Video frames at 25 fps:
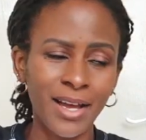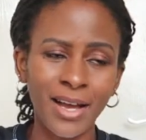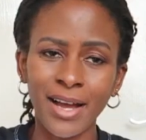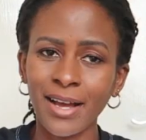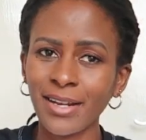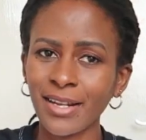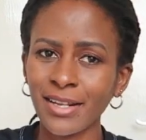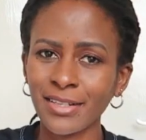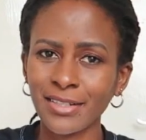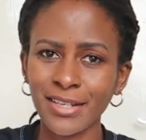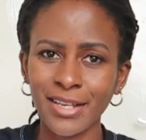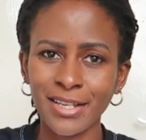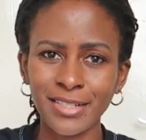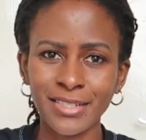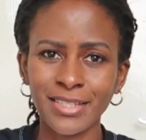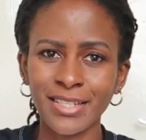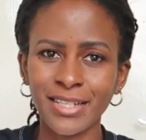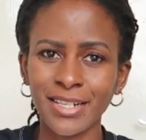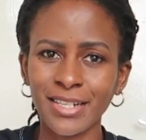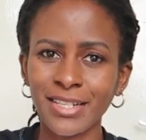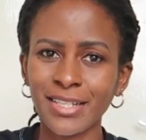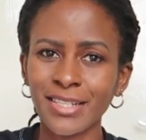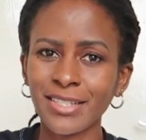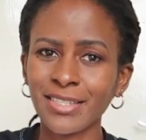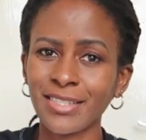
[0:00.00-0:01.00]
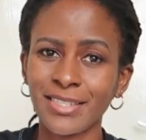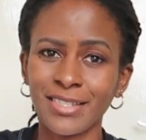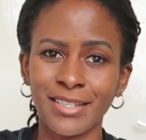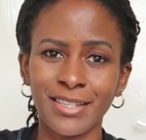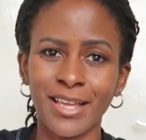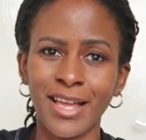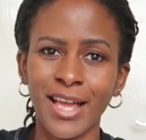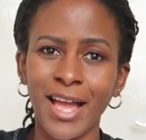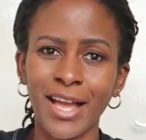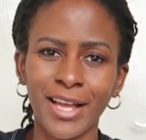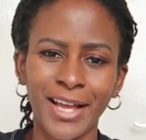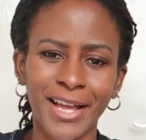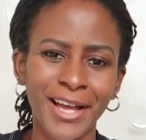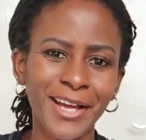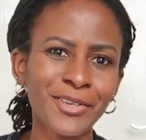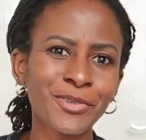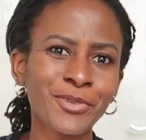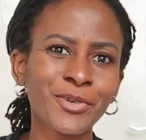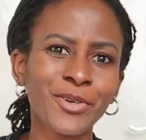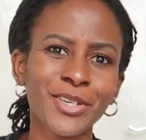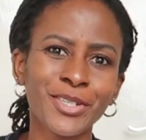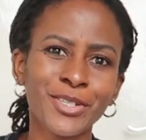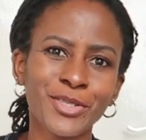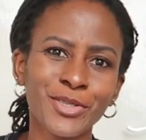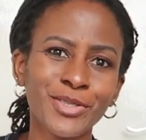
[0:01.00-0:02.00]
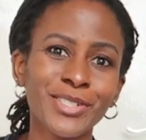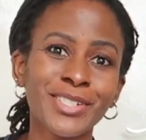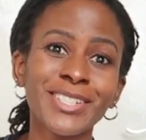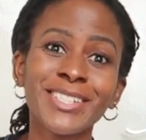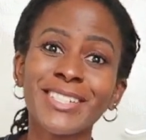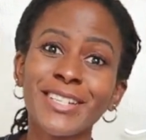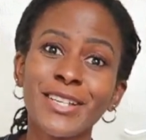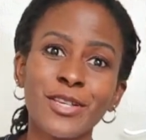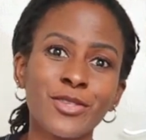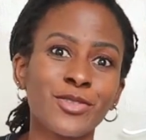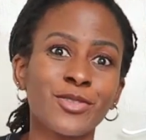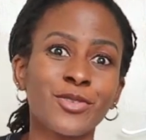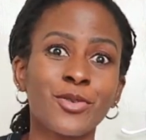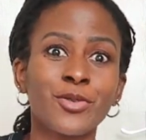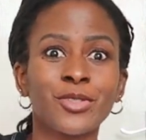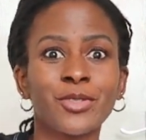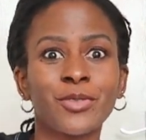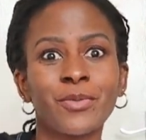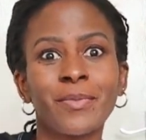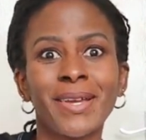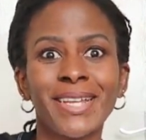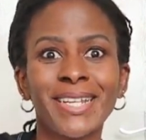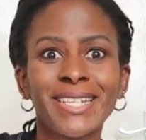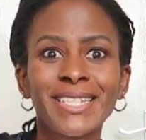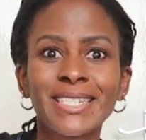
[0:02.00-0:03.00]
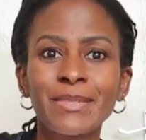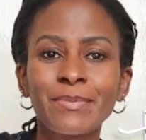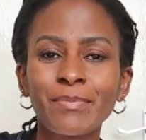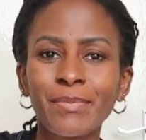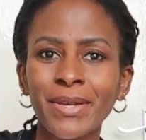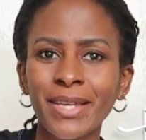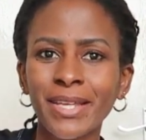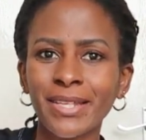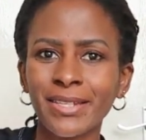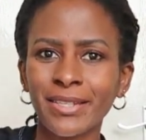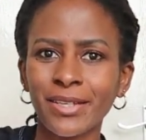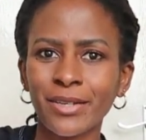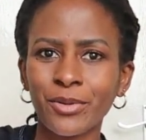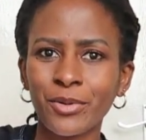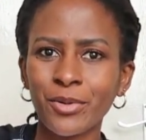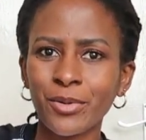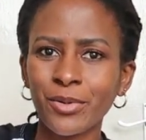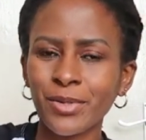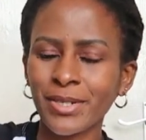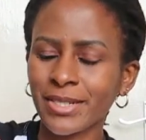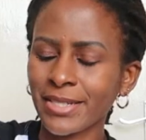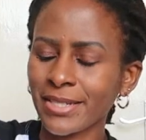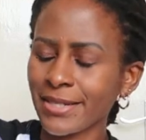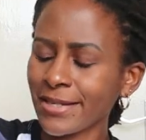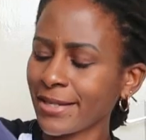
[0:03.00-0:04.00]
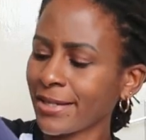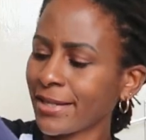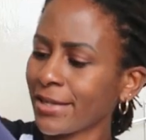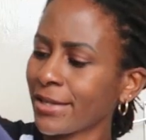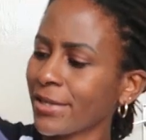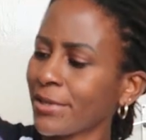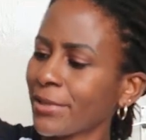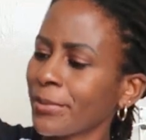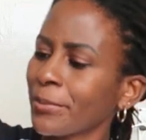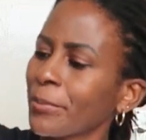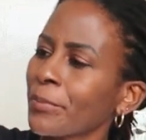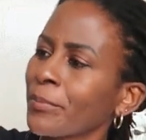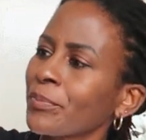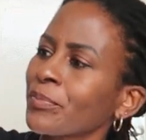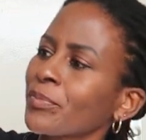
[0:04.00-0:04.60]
I'll attach the links. I can't go into details because we might spend the whole day here.